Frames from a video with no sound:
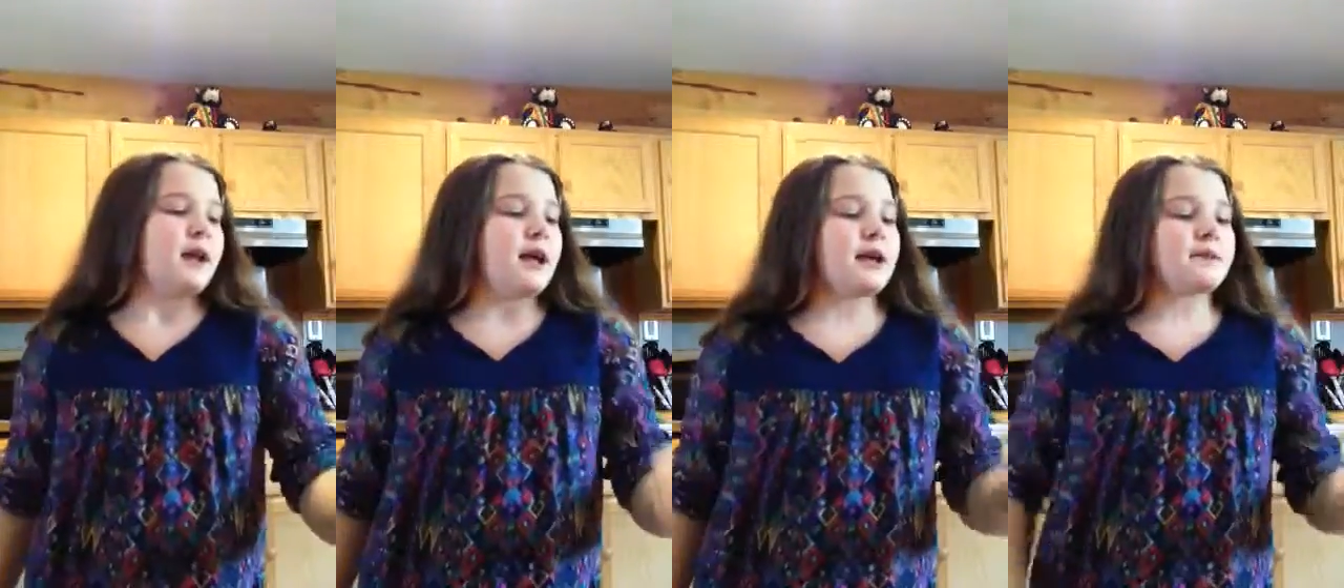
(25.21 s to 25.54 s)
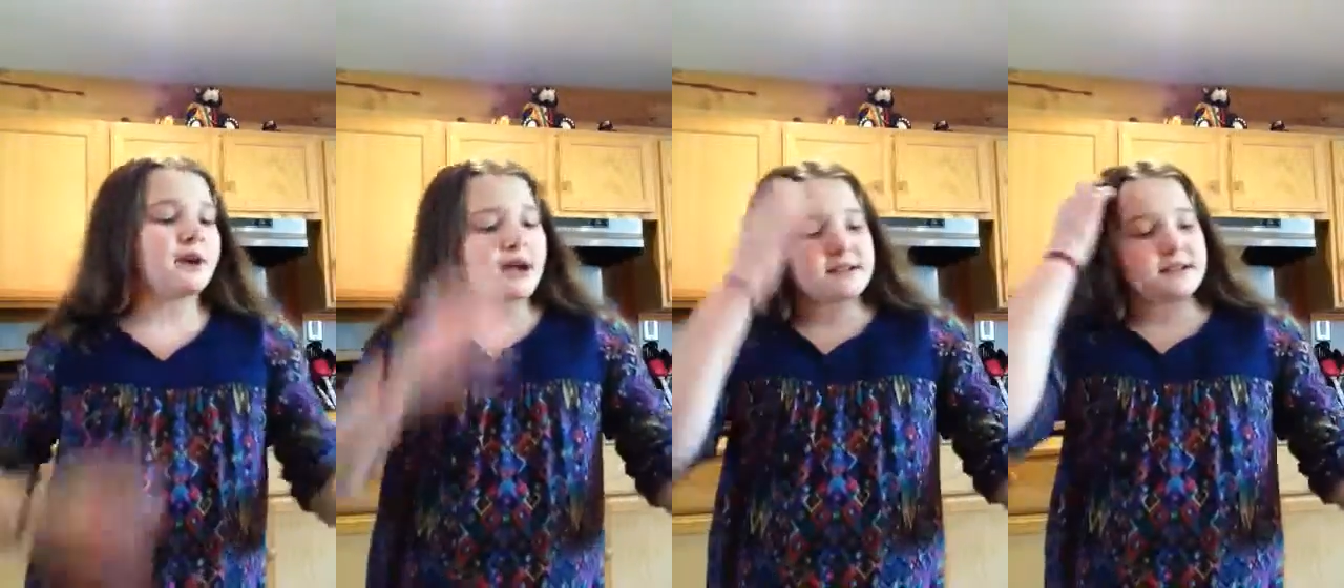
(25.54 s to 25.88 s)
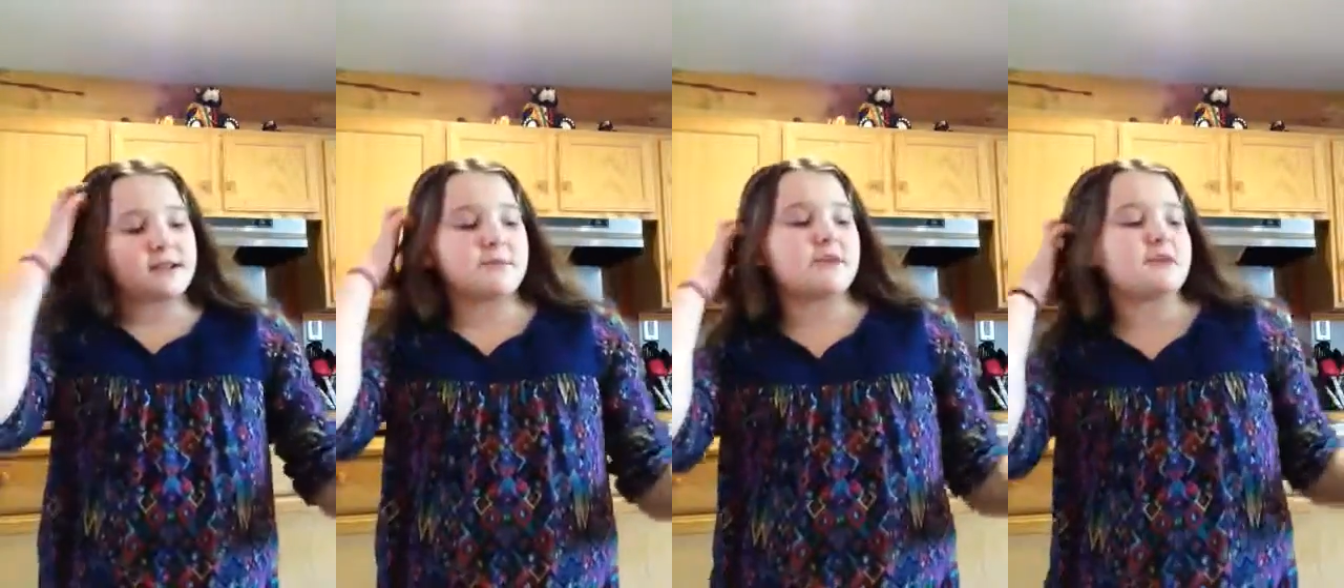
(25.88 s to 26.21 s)
And we're also
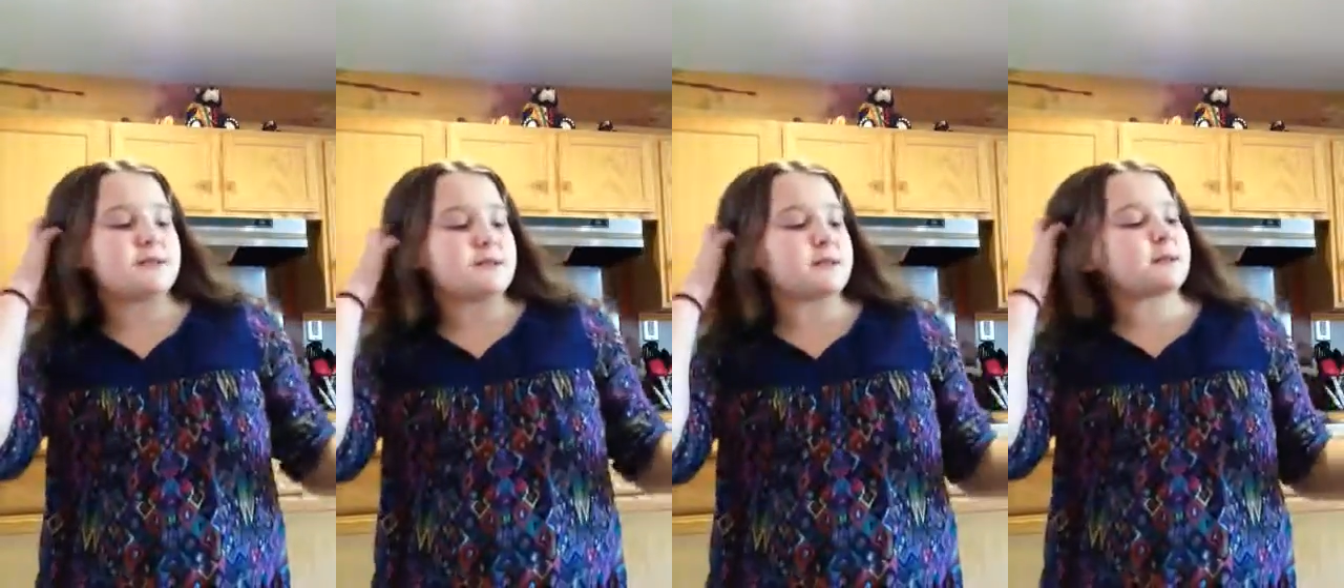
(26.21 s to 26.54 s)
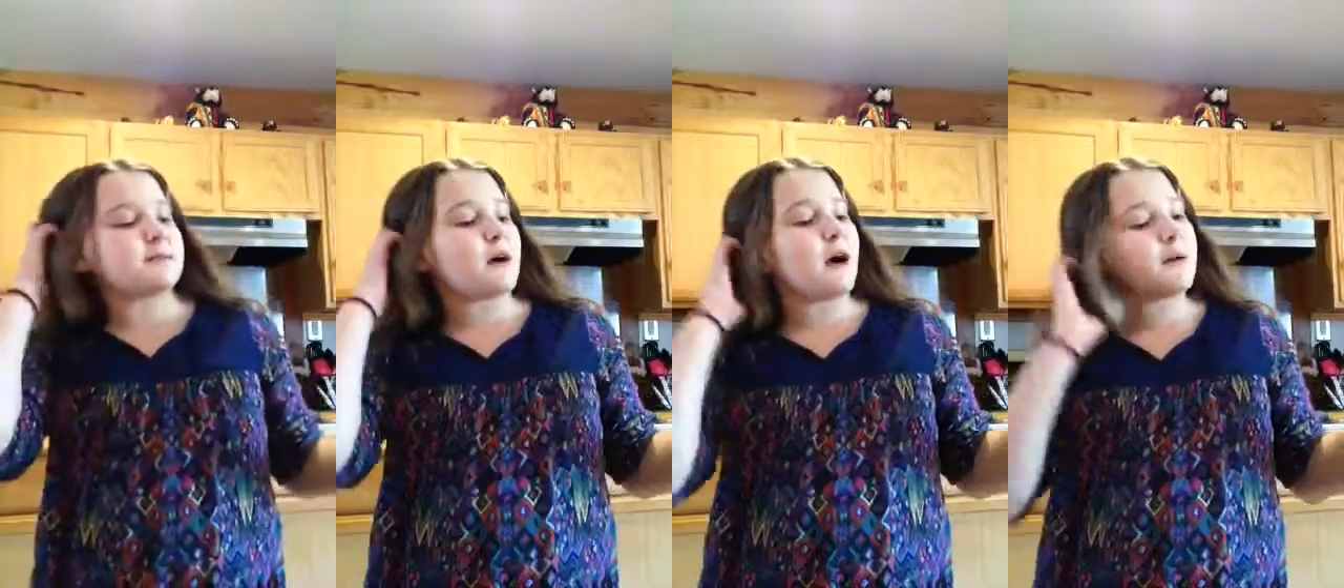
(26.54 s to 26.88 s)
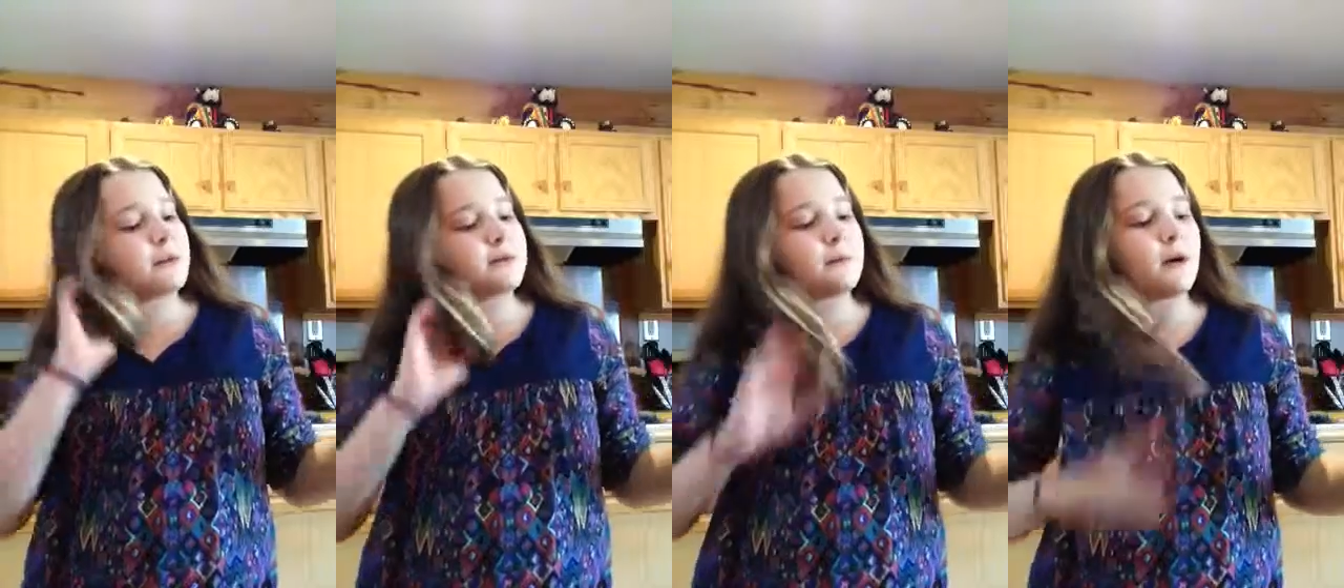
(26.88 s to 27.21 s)
going to be using some
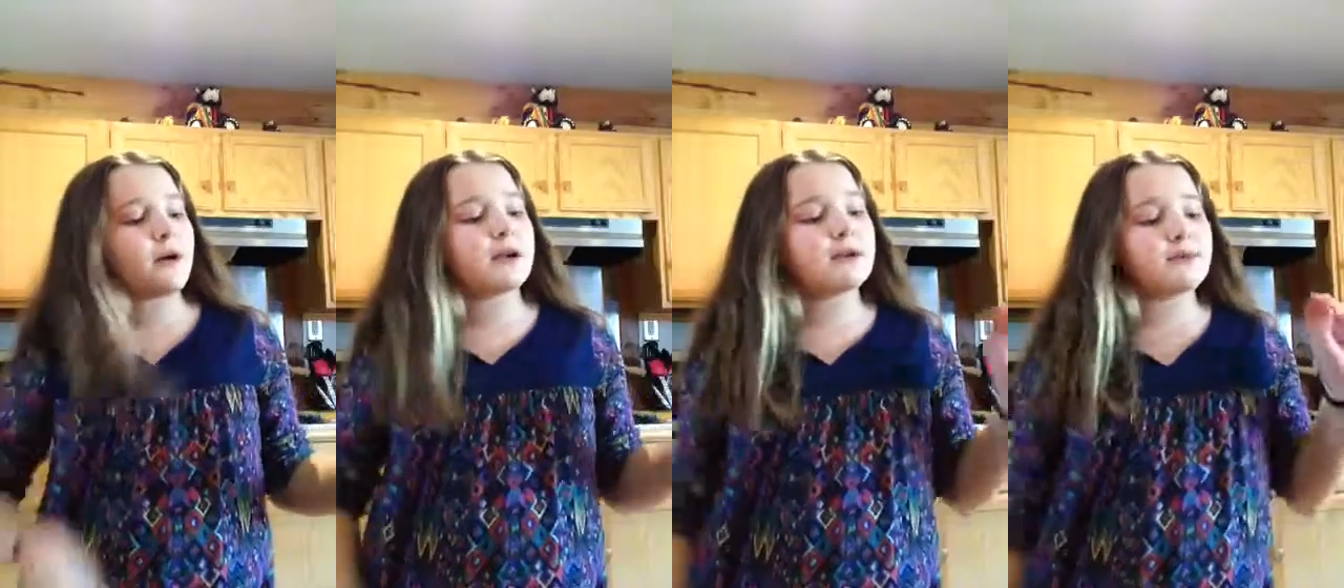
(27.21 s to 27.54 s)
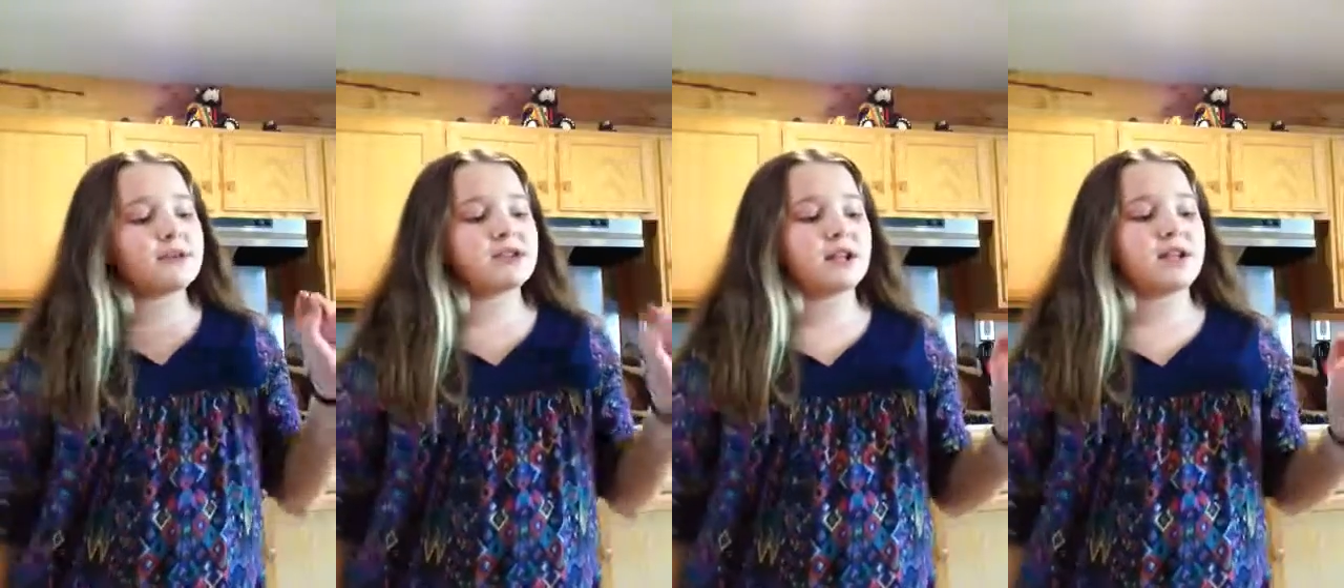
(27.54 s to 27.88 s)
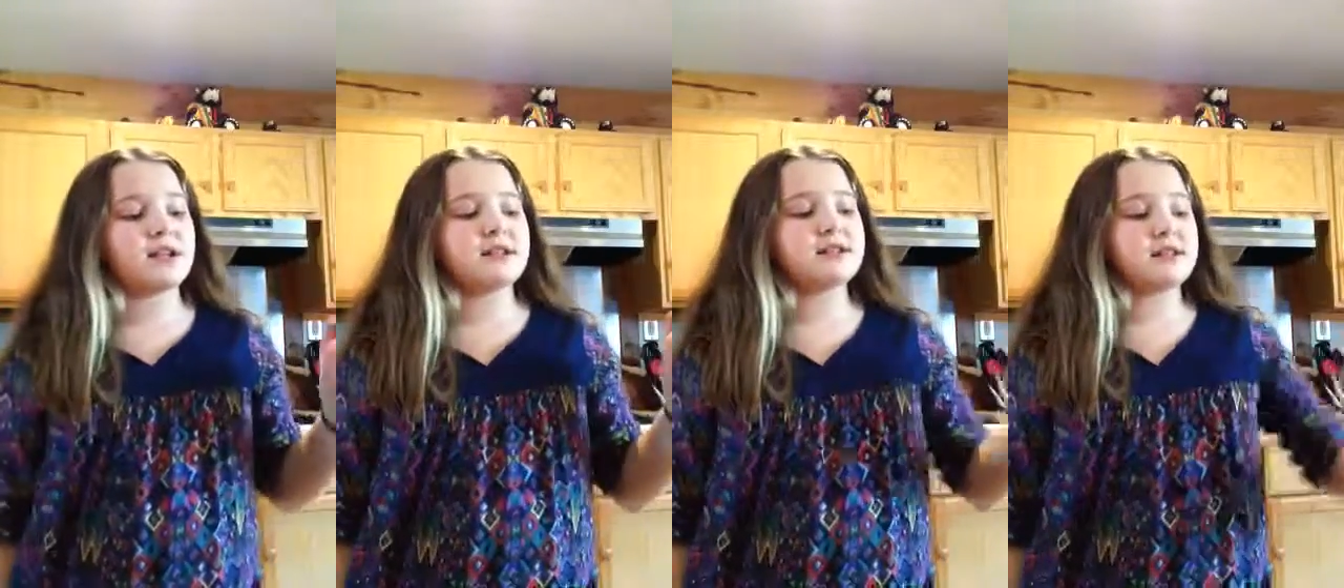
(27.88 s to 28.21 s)
almond bark, which
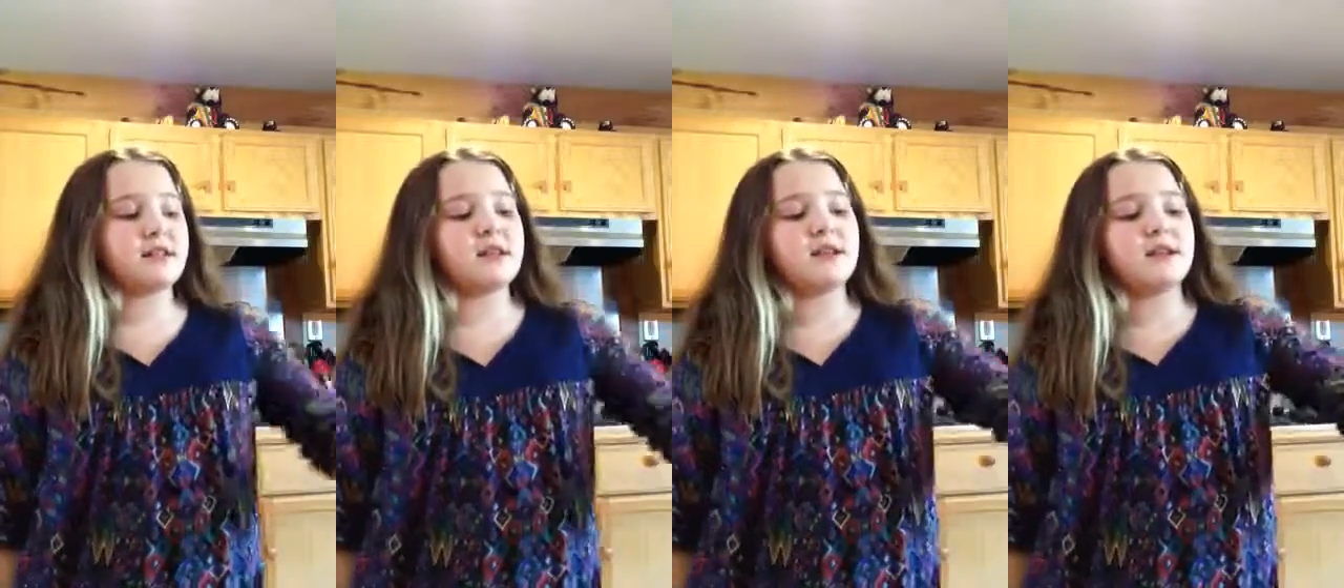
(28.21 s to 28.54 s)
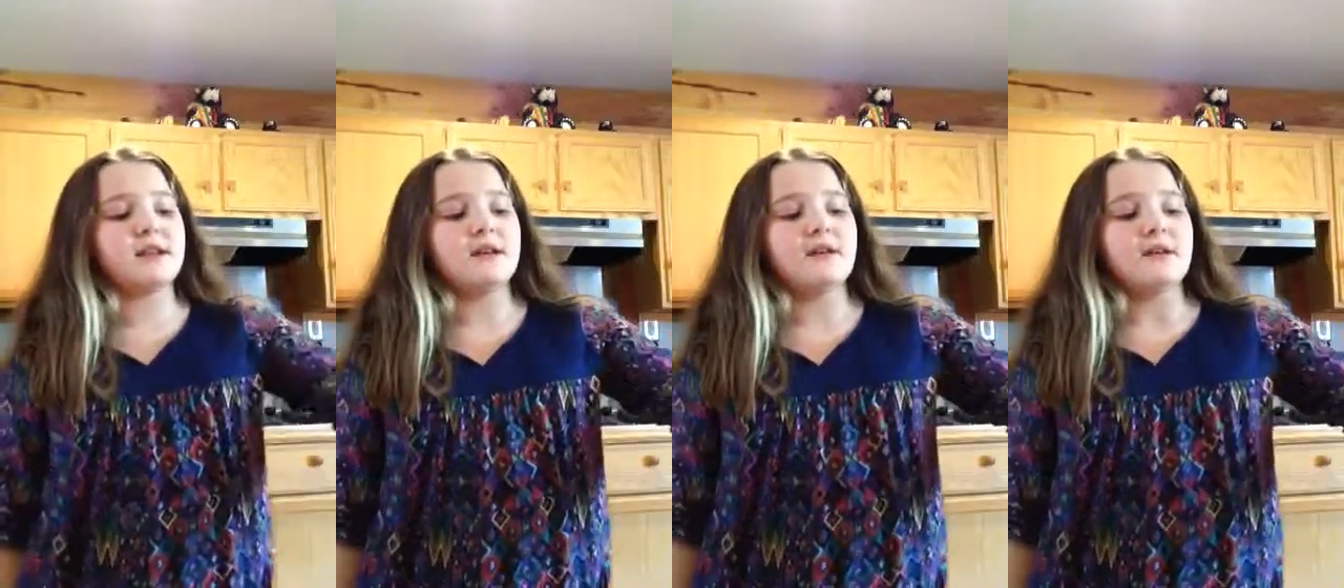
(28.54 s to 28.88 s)
is the